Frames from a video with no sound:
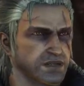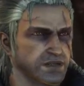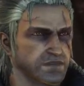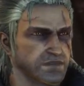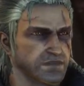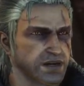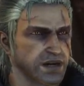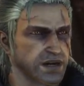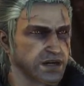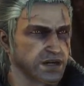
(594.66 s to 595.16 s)
I get the
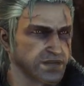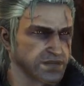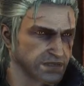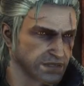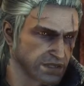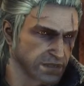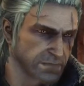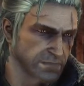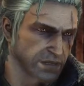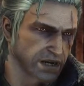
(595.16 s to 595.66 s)
feeling I've
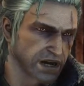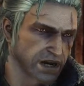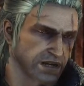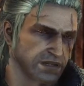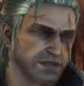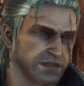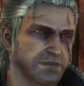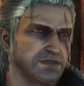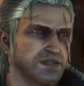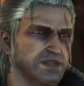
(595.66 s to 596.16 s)
stumbled on
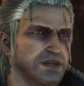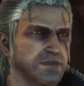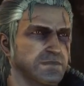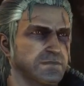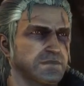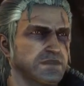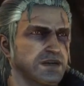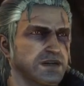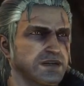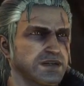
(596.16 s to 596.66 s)
some
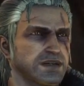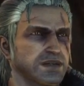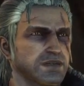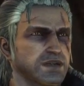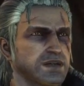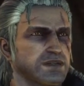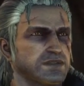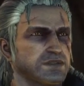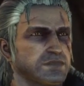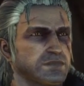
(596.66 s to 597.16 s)
shameful
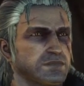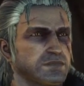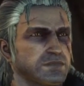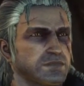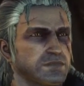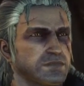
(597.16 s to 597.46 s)
secret?